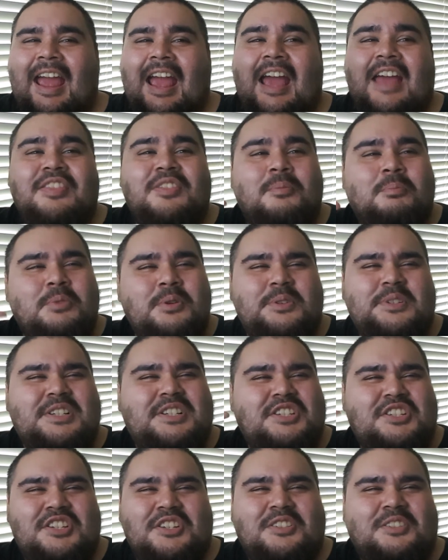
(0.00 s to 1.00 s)
and the
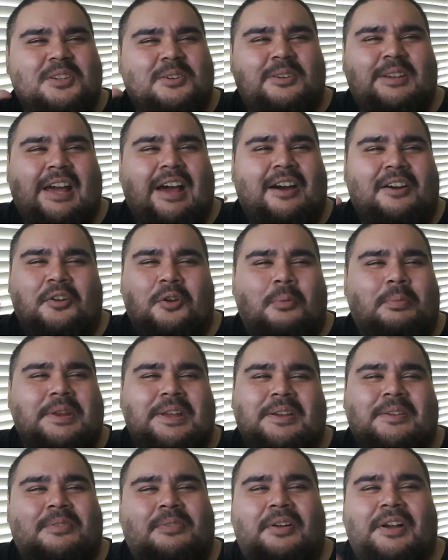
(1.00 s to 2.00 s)
music's just so loud nobody
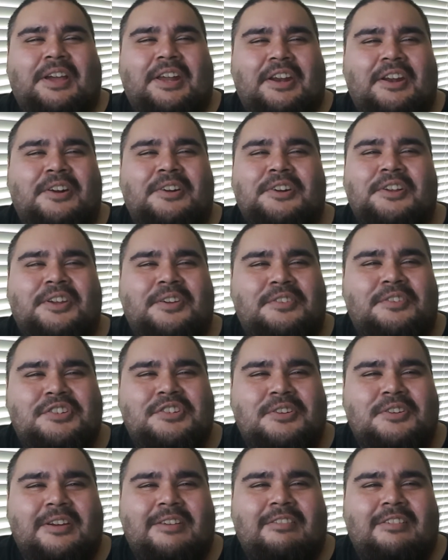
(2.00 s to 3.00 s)
could fucking hear you if you
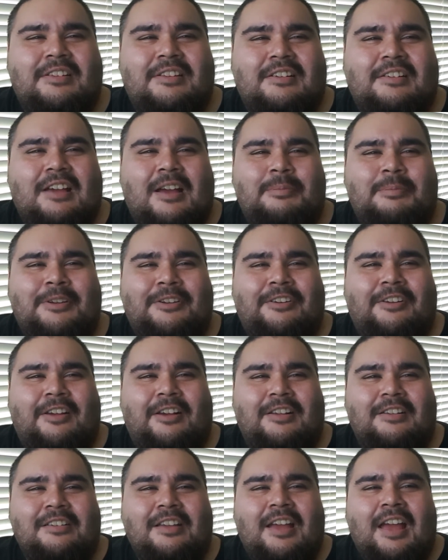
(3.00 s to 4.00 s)
screamed at the top of your
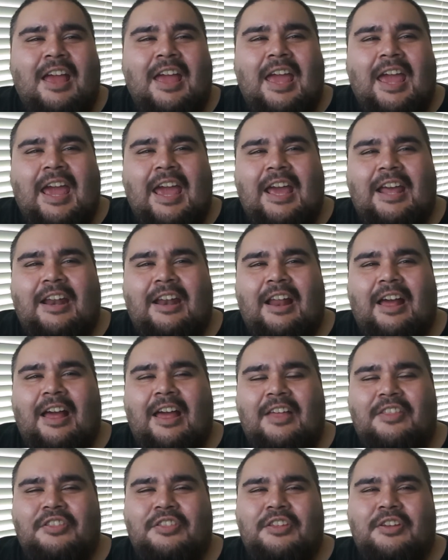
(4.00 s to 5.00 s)
lungs, and
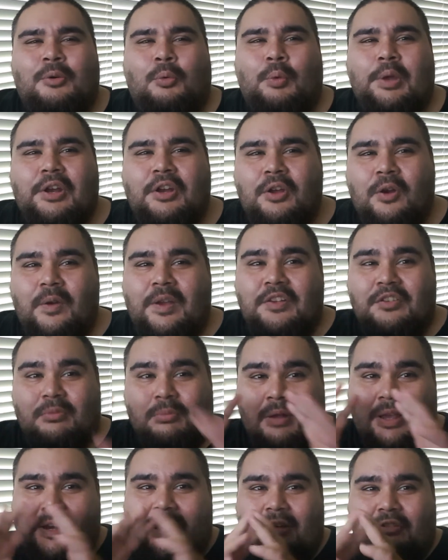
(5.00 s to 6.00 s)
the window is
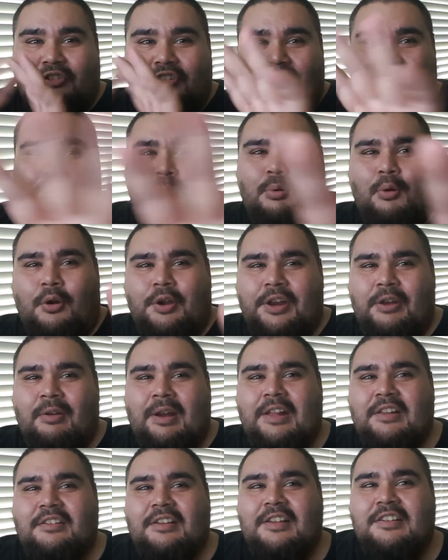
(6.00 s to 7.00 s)
right out to the party,
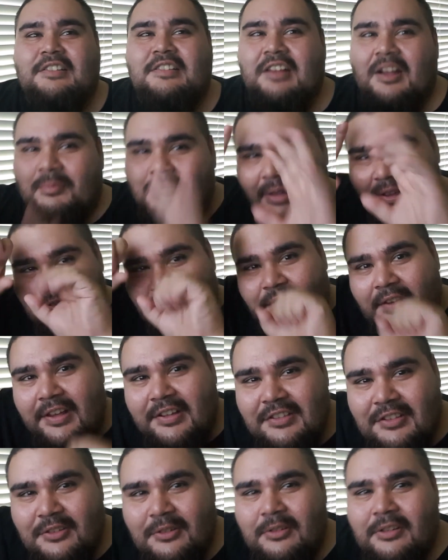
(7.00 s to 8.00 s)
right? So I stuck my
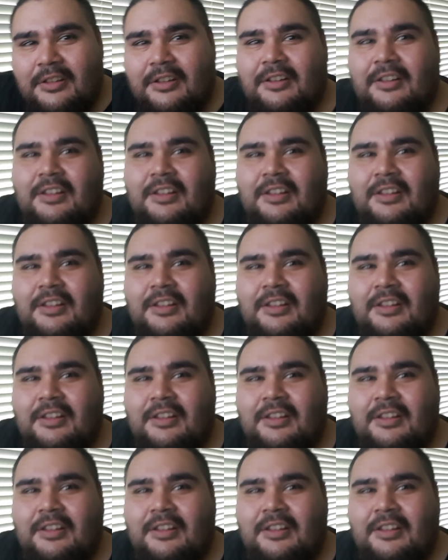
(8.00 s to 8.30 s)
face through